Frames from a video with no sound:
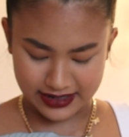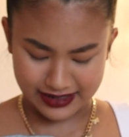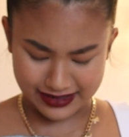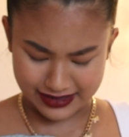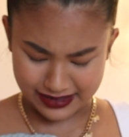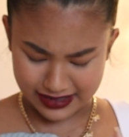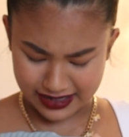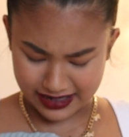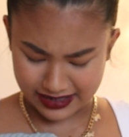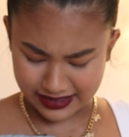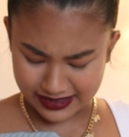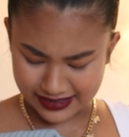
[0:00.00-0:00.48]

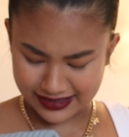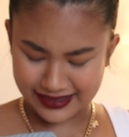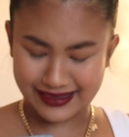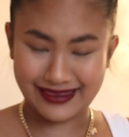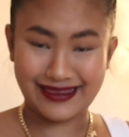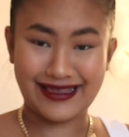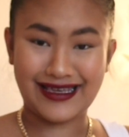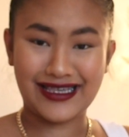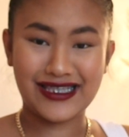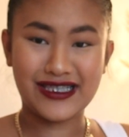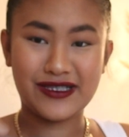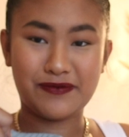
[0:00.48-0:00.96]
it like
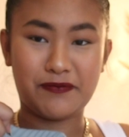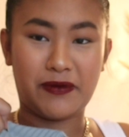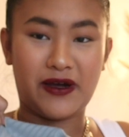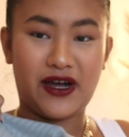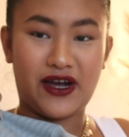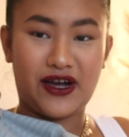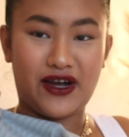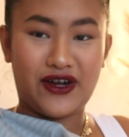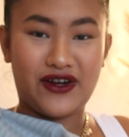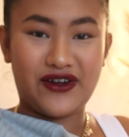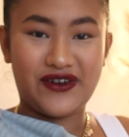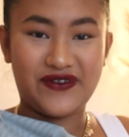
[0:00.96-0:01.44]
this
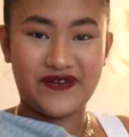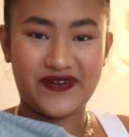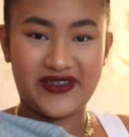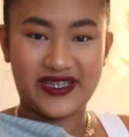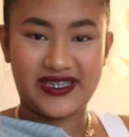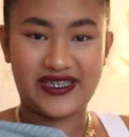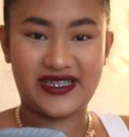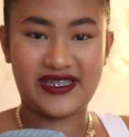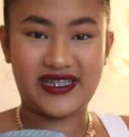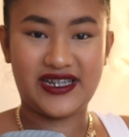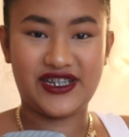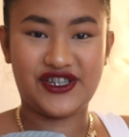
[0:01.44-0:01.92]
part of the
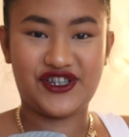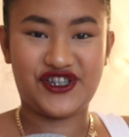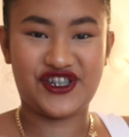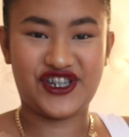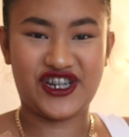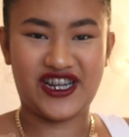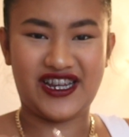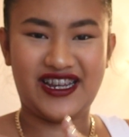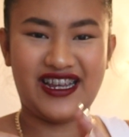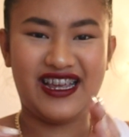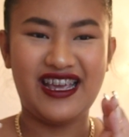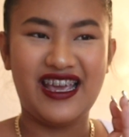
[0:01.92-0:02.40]

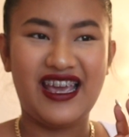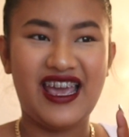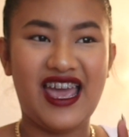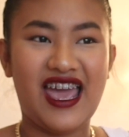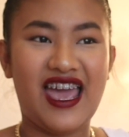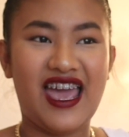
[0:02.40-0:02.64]
stitching,